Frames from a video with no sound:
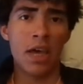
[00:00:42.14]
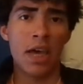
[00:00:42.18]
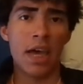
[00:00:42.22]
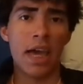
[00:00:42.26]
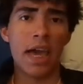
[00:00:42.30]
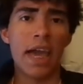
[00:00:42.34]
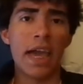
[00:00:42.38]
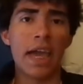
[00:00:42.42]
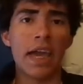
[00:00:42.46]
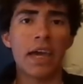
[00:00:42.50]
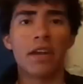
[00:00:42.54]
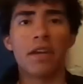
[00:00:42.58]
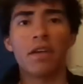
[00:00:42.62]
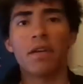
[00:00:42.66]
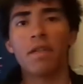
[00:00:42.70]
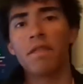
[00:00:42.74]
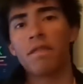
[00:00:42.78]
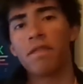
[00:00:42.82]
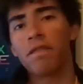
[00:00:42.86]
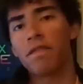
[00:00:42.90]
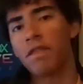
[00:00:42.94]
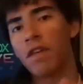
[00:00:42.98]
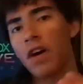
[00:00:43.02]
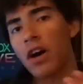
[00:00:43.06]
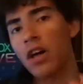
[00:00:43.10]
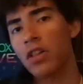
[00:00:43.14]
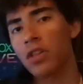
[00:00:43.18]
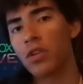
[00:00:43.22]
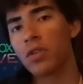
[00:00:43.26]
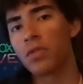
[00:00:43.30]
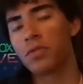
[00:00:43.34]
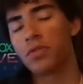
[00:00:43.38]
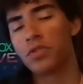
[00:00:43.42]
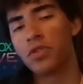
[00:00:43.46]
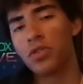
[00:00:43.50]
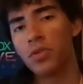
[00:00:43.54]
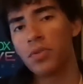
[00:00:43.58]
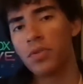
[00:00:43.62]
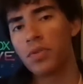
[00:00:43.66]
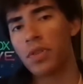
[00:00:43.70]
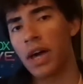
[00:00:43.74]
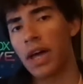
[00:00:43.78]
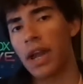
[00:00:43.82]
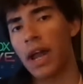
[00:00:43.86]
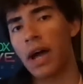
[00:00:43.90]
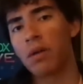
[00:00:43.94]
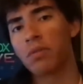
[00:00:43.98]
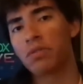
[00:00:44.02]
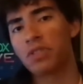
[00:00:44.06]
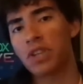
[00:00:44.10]
And followed to
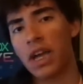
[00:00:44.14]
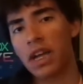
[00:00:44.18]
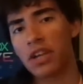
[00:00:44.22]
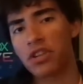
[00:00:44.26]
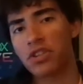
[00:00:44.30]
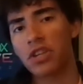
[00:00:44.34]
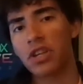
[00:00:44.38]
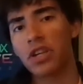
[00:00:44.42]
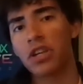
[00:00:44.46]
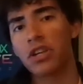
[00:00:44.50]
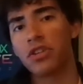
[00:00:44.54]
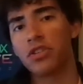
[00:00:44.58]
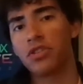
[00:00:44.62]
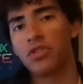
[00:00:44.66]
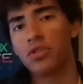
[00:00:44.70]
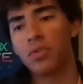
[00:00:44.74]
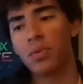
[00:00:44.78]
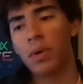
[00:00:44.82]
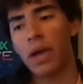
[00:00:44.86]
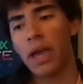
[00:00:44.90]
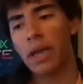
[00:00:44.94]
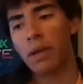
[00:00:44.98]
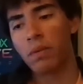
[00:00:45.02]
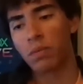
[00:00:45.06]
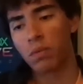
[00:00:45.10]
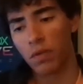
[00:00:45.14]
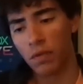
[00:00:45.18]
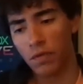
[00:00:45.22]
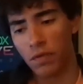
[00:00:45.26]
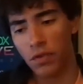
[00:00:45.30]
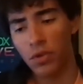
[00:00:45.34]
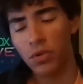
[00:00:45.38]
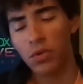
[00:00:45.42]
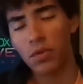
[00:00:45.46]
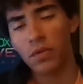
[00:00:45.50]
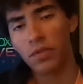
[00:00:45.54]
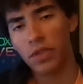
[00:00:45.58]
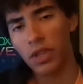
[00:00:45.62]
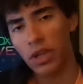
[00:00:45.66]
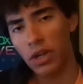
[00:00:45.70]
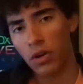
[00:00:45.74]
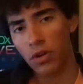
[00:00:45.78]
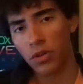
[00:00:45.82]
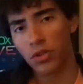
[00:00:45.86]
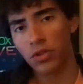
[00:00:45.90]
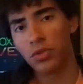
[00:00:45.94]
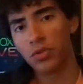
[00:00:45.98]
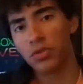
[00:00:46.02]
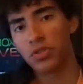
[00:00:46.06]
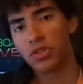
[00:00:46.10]
that, I was actually going to do a review of the
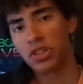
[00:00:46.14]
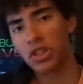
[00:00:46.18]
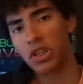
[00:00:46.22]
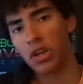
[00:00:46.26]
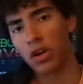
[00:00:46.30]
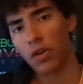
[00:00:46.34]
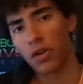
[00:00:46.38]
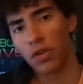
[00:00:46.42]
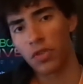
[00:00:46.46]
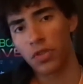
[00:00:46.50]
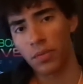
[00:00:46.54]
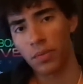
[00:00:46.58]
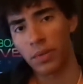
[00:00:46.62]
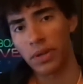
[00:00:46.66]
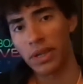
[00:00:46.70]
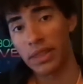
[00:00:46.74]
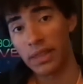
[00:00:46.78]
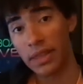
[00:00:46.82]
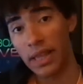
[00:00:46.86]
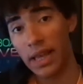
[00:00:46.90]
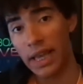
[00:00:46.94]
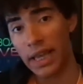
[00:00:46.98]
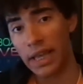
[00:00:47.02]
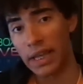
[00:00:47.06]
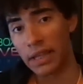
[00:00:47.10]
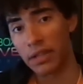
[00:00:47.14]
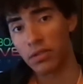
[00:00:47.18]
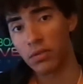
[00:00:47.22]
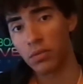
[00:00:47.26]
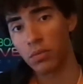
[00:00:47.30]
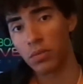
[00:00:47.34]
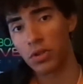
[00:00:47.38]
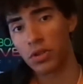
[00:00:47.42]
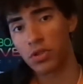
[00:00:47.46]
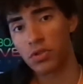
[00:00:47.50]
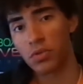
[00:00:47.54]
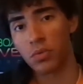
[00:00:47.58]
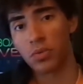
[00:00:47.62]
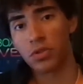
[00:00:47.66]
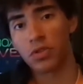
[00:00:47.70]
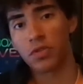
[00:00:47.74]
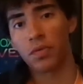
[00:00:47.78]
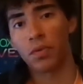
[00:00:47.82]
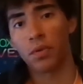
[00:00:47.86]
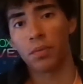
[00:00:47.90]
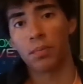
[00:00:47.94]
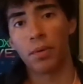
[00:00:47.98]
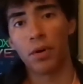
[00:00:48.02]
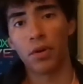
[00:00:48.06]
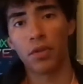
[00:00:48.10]
all-new CR3 LITE, which was
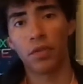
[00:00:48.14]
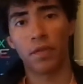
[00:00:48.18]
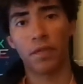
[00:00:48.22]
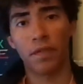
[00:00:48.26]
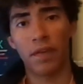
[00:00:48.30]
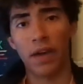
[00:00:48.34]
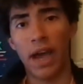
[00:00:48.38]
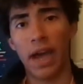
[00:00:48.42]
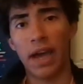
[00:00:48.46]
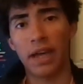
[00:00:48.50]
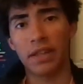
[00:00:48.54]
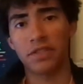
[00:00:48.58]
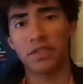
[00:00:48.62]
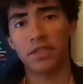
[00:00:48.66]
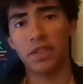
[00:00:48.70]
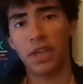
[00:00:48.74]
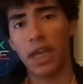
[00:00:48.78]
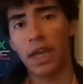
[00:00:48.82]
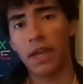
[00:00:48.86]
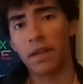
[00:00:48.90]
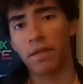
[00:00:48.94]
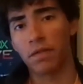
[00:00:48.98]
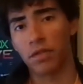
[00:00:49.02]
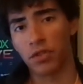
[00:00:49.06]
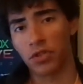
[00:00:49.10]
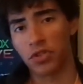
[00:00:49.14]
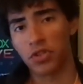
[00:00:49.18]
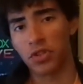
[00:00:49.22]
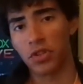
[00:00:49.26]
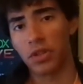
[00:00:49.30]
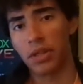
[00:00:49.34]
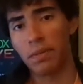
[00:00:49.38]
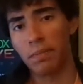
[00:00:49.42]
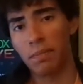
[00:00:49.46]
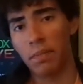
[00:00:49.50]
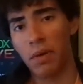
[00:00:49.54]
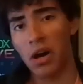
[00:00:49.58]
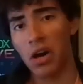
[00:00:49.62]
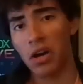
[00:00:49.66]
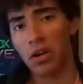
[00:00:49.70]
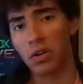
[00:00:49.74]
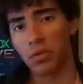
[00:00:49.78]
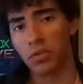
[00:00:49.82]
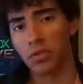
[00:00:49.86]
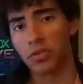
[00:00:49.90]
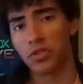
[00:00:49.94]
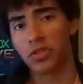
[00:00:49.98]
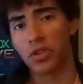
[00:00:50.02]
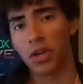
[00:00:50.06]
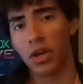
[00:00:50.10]
for both fats and for slim
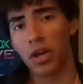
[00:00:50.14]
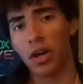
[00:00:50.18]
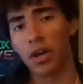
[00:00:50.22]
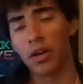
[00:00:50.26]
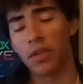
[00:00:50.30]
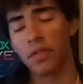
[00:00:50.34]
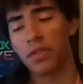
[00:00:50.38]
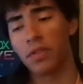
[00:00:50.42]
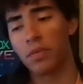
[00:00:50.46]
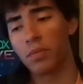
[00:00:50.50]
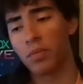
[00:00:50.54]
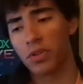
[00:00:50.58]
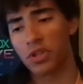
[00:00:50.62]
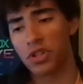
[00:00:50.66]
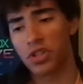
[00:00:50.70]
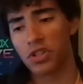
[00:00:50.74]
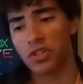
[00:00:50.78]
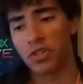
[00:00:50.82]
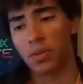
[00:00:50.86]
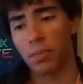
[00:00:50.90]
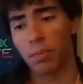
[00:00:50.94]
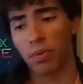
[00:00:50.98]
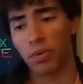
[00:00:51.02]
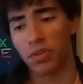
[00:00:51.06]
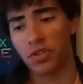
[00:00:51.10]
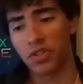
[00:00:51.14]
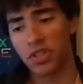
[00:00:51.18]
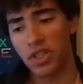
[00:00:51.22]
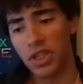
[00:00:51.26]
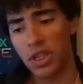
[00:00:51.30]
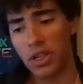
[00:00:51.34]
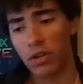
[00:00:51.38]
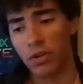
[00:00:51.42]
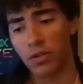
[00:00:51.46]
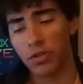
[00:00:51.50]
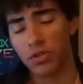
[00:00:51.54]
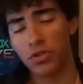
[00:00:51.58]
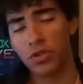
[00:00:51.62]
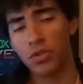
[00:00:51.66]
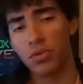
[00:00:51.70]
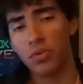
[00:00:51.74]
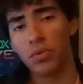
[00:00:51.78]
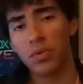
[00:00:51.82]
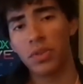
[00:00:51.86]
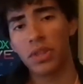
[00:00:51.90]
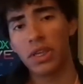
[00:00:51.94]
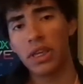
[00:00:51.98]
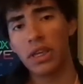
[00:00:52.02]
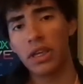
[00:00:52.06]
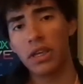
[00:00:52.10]
models, which is the preceder
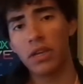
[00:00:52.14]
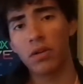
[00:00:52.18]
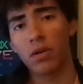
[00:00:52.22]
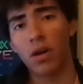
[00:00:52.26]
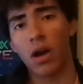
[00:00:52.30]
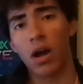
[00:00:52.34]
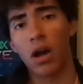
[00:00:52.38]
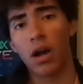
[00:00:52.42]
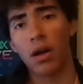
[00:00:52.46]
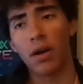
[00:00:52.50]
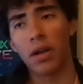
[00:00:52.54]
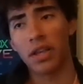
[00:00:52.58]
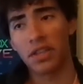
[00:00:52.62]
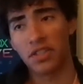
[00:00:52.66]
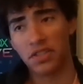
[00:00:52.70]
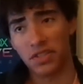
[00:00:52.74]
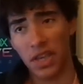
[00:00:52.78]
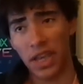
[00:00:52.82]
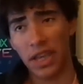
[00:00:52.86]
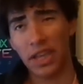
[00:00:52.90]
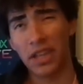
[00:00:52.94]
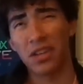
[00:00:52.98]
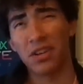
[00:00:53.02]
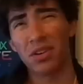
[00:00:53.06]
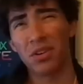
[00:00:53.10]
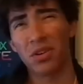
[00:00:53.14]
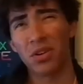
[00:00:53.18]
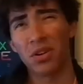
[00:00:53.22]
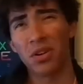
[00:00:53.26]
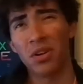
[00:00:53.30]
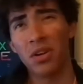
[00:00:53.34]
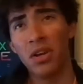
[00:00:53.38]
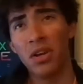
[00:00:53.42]
to the Xecuter